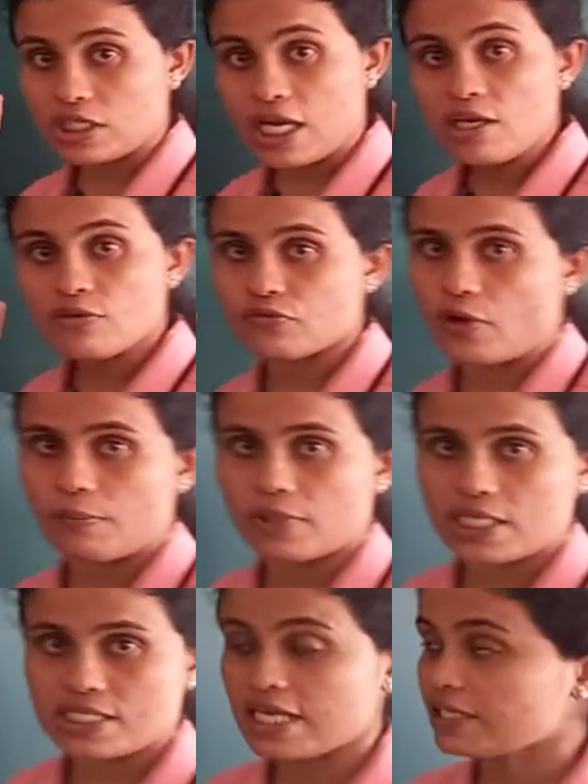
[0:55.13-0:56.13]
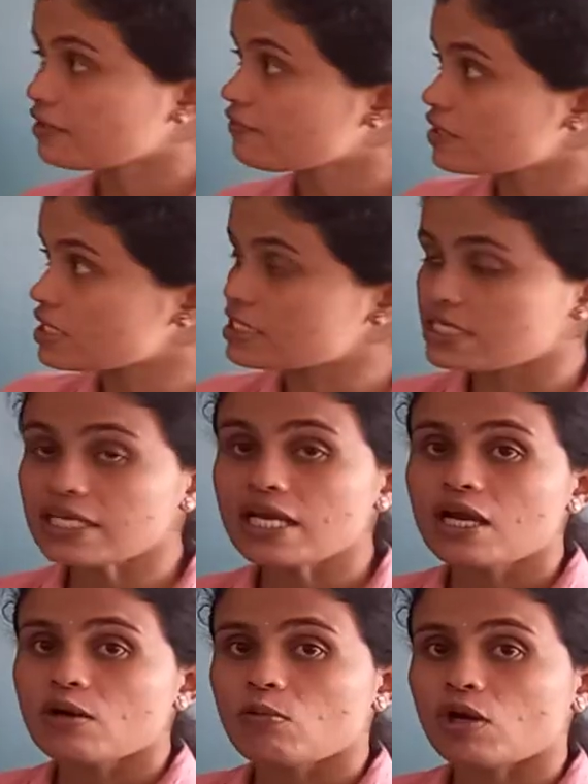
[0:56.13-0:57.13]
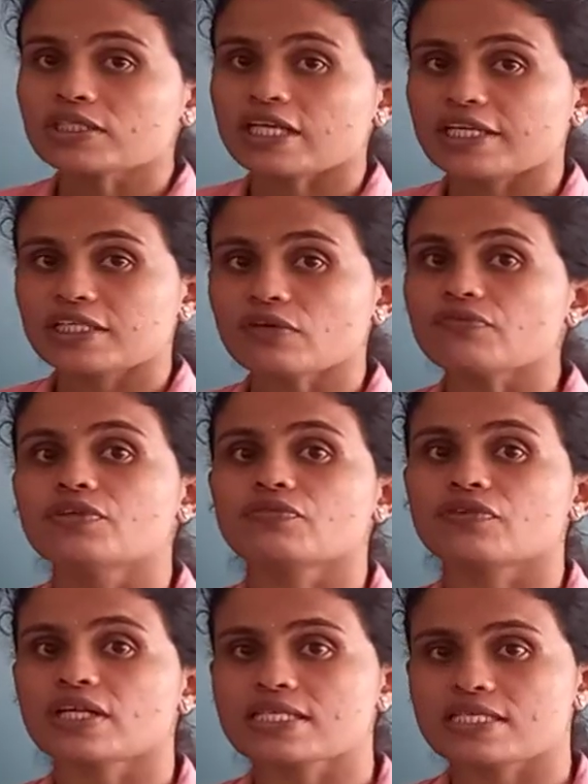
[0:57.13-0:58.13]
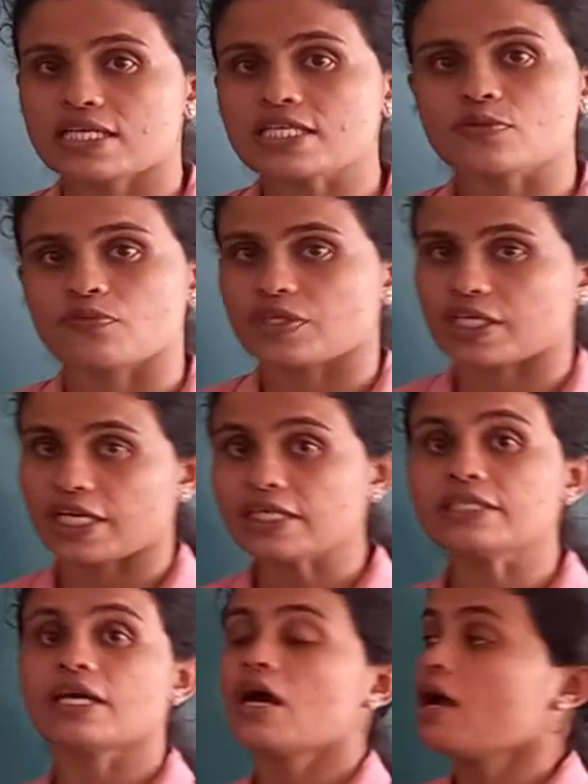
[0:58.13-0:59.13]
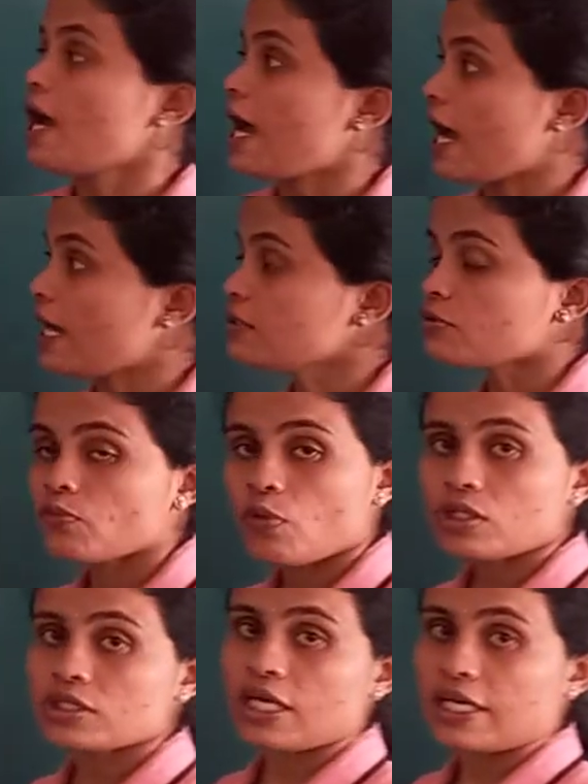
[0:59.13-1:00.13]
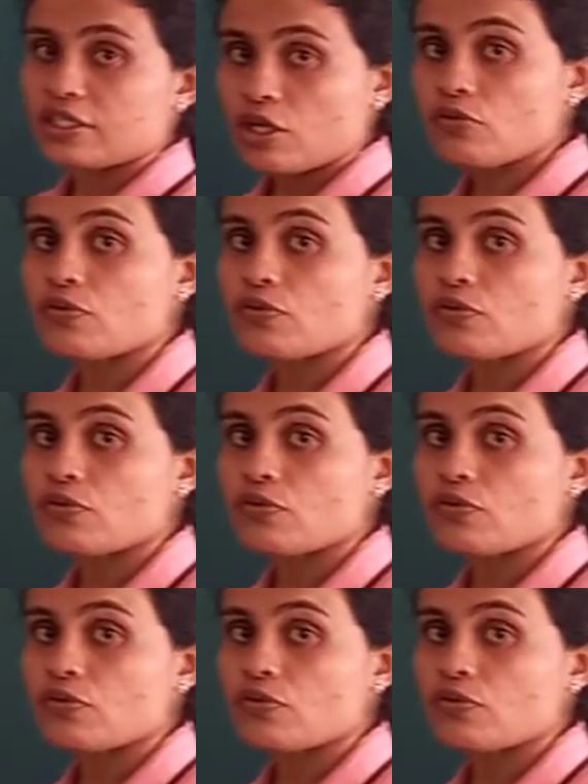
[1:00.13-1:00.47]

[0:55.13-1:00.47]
the formulas, and we will see what kind of differences we get and what kind of